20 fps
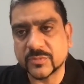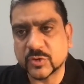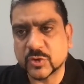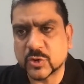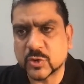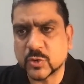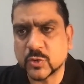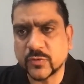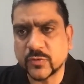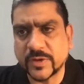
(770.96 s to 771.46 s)

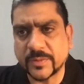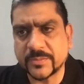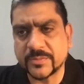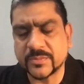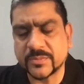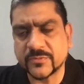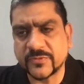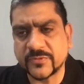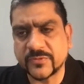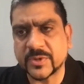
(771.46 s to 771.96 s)
through
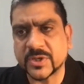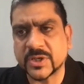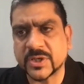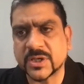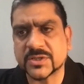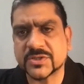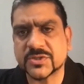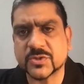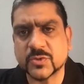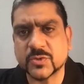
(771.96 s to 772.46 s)

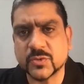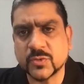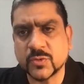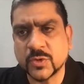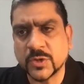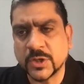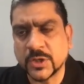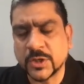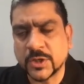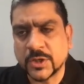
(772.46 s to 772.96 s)
webinars,
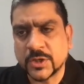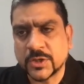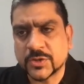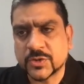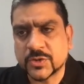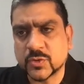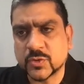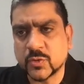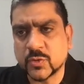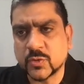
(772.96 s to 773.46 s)

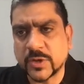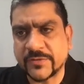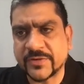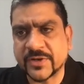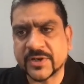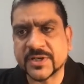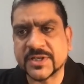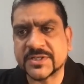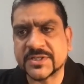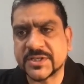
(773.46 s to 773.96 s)
through
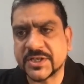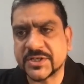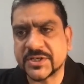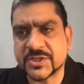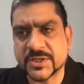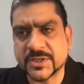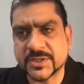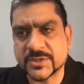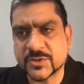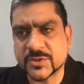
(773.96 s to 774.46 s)
awareness
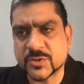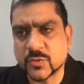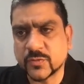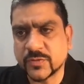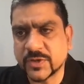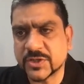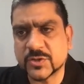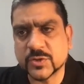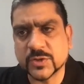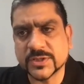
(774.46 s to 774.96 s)
sessions, through
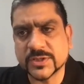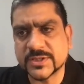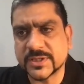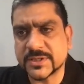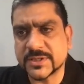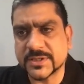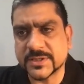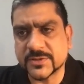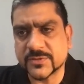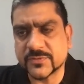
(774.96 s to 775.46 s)
virtual
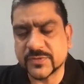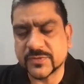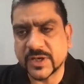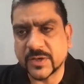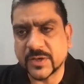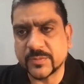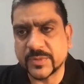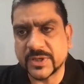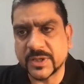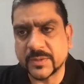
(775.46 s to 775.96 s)
sessions, we
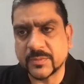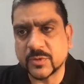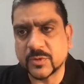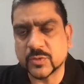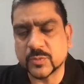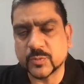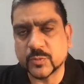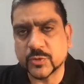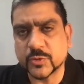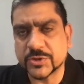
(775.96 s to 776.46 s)
have been able
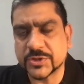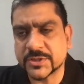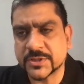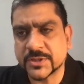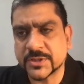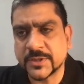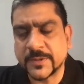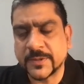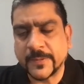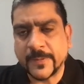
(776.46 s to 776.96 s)
to push
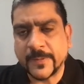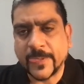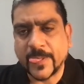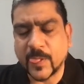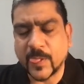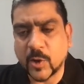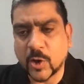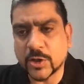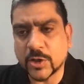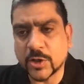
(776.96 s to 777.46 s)
a
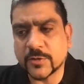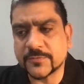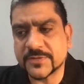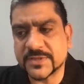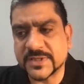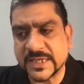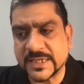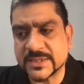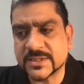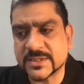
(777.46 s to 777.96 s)
lot of
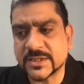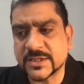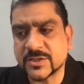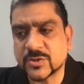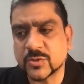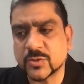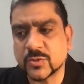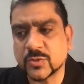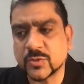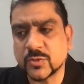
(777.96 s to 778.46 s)
sense
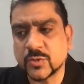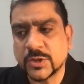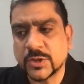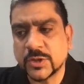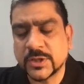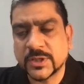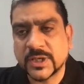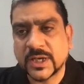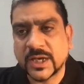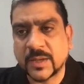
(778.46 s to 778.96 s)
into
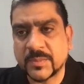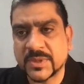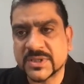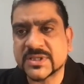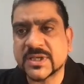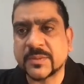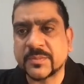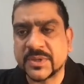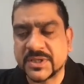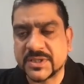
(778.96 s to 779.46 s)

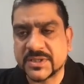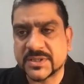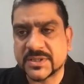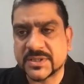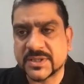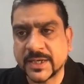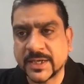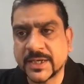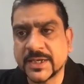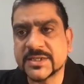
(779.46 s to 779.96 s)
MSMEs
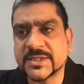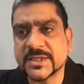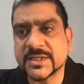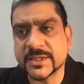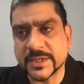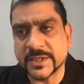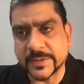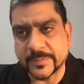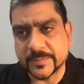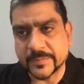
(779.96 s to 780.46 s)
and engaging
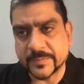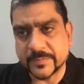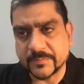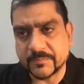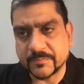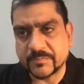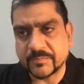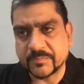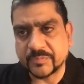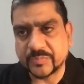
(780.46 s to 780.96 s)
them
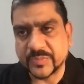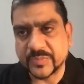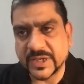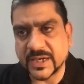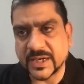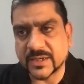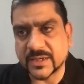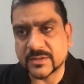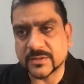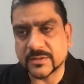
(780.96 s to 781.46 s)

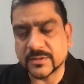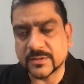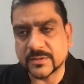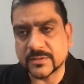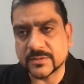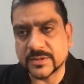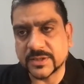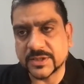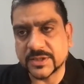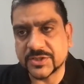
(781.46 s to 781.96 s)
that
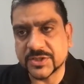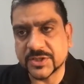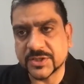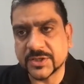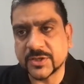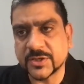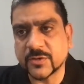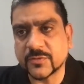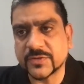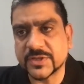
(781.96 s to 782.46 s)
the
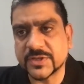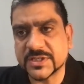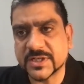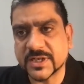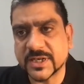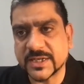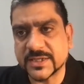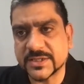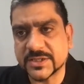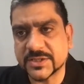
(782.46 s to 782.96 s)
journey of
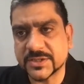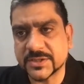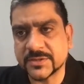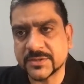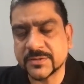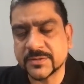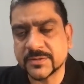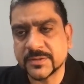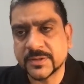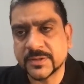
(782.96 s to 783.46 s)
digitalization
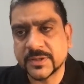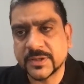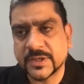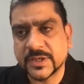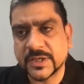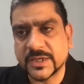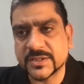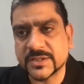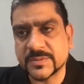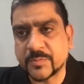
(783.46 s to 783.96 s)

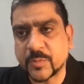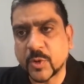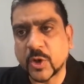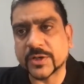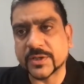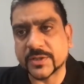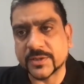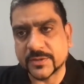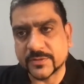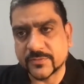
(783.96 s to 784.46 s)
is
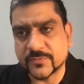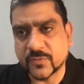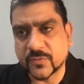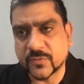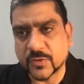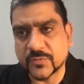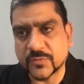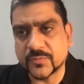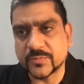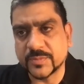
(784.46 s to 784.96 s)
important
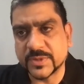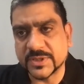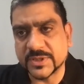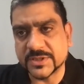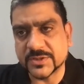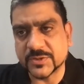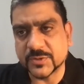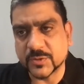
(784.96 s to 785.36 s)
for business